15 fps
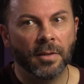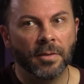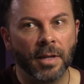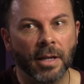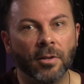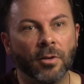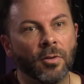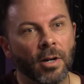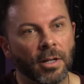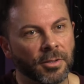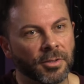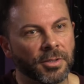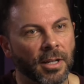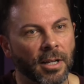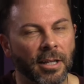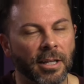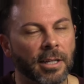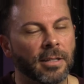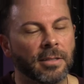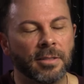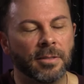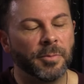they don't understand.
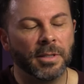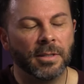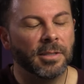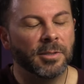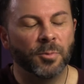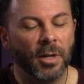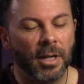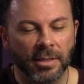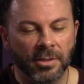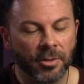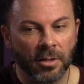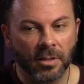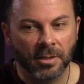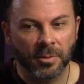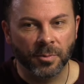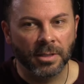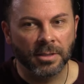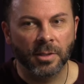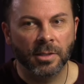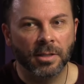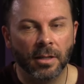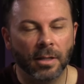Like, to me, it's why I started this way.
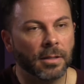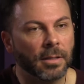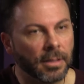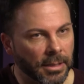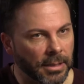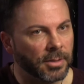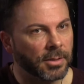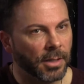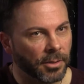It's like the least